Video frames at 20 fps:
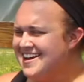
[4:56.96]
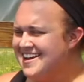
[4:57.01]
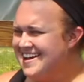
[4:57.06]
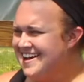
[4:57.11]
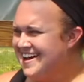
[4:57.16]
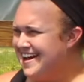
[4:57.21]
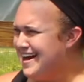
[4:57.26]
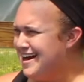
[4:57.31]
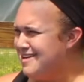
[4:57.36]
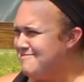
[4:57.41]

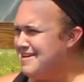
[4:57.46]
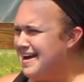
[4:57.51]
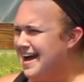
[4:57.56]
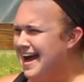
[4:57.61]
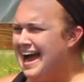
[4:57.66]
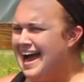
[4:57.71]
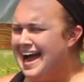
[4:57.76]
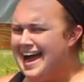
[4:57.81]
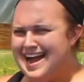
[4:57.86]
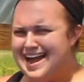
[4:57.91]

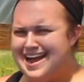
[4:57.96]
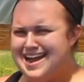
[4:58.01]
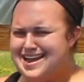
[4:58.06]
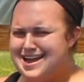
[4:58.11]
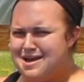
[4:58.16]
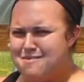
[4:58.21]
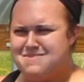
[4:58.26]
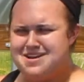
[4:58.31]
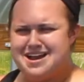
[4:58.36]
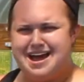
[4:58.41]
I
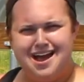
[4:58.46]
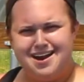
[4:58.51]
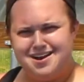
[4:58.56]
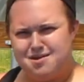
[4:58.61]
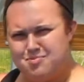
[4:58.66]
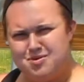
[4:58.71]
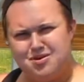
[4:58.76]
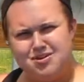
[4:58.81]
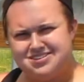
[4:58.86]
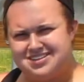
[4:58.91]
am not a
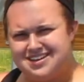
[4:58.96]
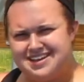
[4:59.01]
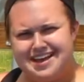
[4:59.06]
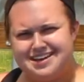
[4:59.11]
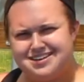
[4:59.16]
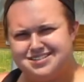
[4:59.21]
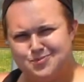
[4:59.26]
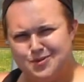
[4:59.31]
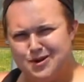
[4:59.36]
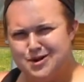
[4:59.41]
building
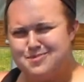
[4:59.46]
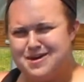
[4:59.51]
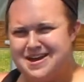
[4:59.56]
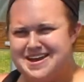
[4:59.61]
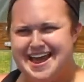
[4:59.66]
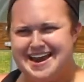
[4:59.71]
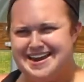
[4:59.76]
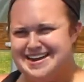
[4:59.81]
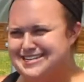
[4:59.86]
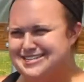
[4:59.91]
expert by
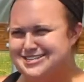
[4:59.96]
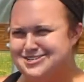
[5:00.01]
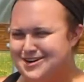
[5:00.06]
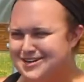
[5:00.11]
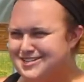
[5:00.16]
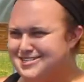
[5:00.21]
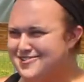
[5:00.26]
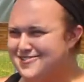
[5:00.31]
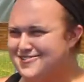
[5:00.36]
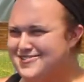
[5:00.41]
any
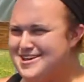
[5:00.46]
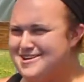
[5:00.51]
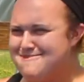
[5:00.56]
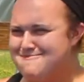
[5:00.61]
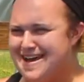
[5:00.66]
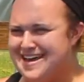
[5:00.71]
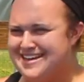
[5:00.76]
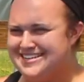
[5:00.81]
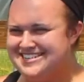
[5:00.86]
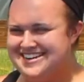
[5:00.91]
stretch of the
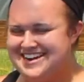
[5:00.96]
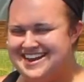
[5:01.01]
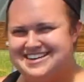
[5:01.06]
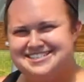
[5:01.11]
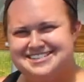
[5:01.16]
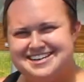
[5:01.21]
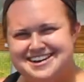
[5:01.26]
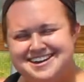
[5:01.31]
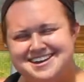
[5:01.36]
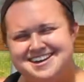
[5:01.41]

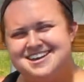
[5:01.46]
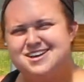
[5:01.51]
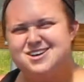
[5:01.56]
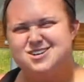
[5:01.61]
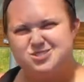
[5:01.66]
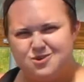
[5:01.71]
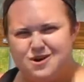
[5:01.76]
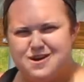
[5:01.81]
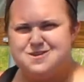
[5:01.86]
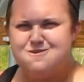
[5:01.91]
imagination,
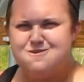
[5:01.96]
so I knew